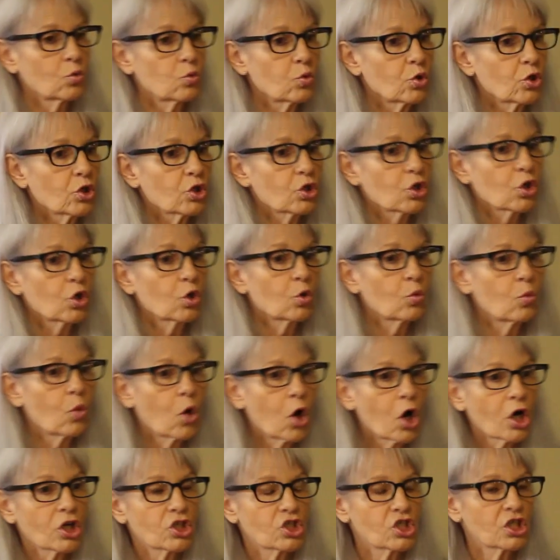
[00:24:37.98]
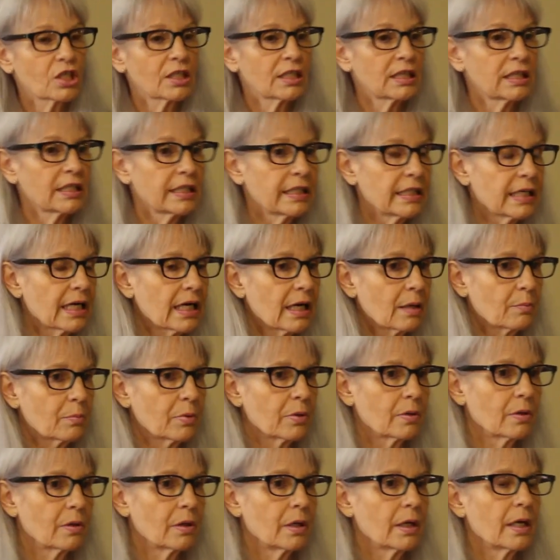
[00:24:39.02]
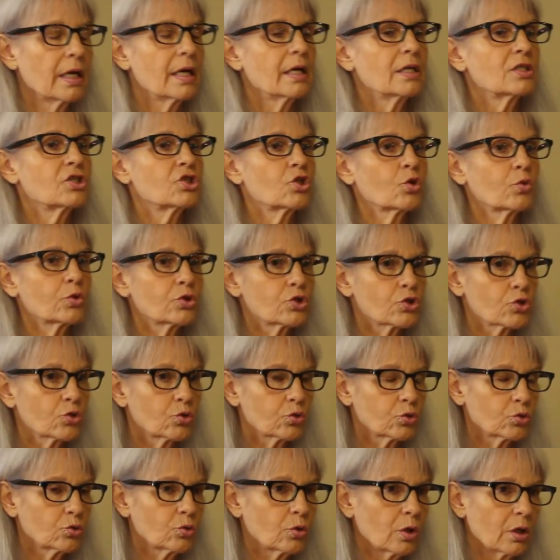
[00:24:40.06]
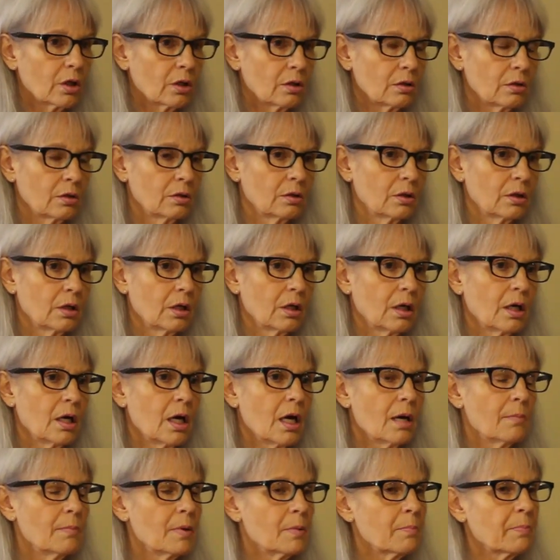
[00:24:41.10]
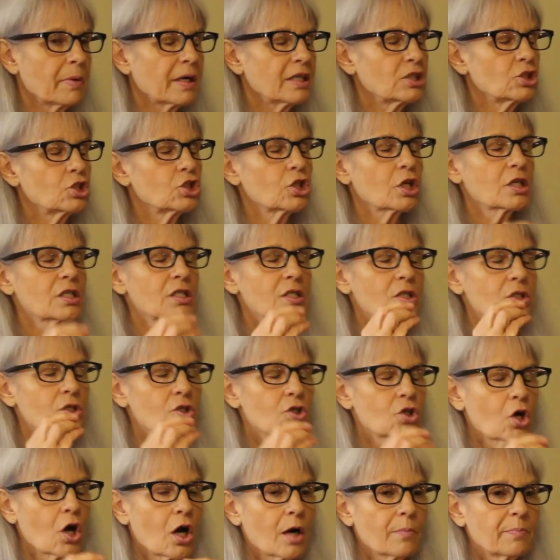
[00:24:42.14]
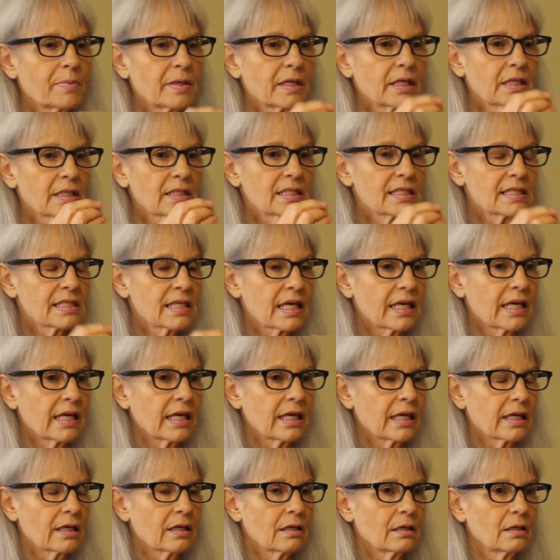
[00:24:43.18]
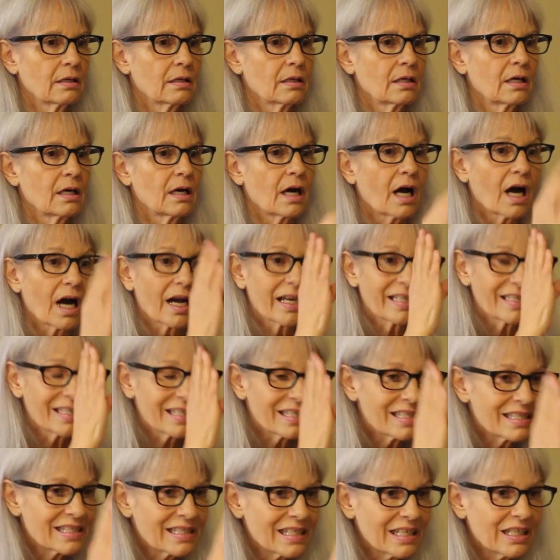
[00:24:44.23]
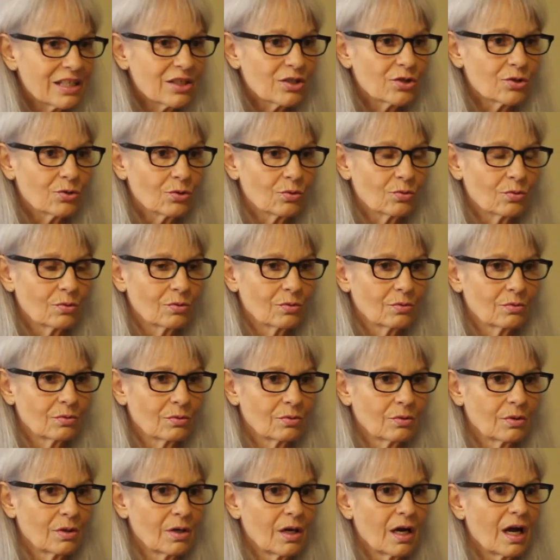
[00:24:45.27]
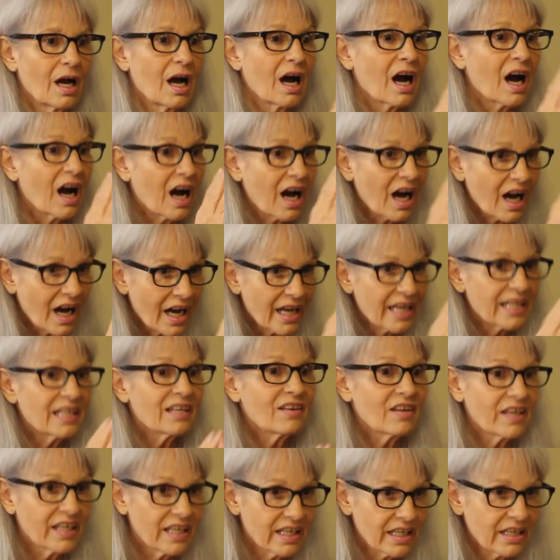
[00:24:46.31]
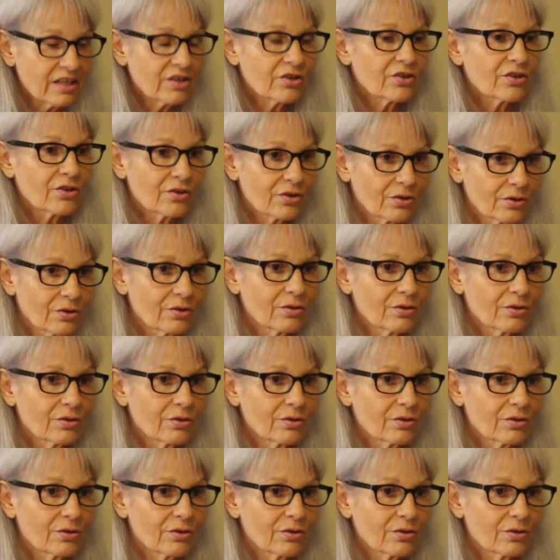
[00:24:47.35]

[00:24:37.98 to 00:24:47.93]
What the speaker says: work or wash and clean up? So it's cruel. But by just stopping and saying, "I see you. I hear